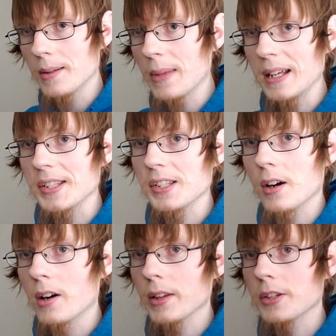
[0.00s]
main
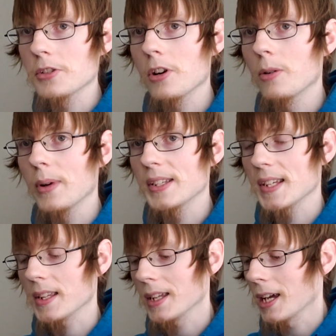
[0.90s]
star of the show,
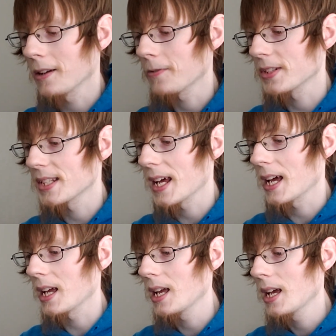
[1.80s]
basically, for
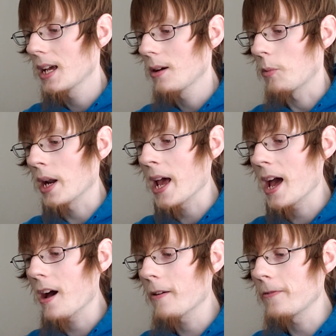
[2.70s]
today. What I
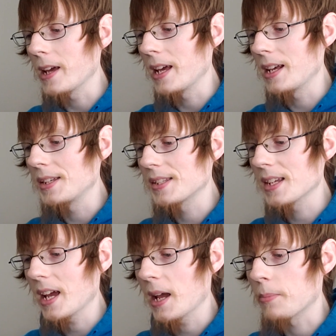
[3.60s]
have
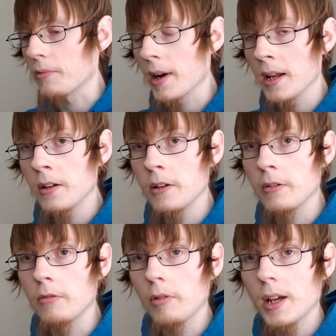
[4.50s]
is a brand
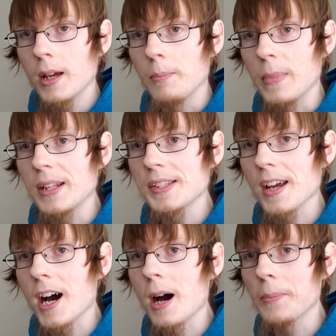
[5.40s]
new mint
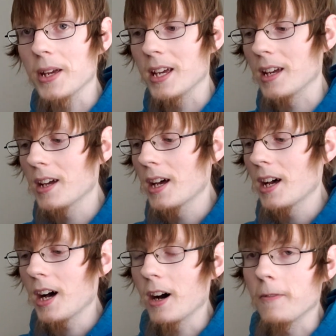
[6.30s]
copy
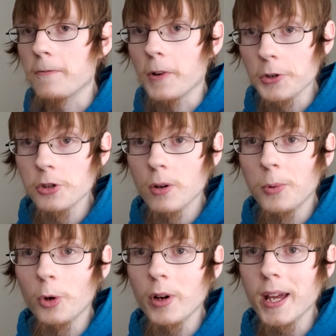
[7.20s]
of Virtual
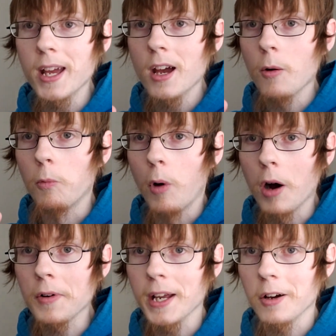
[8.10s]
Boy
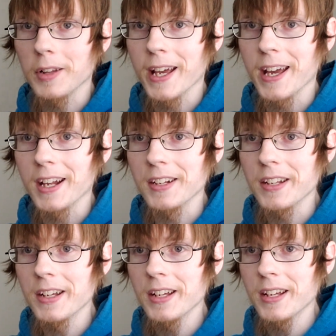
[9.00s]
Wario Land.
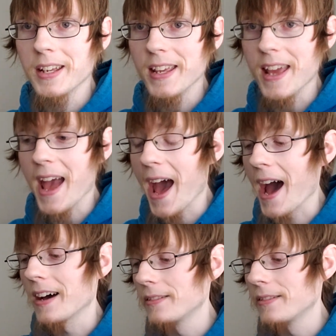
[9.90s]
Yeah.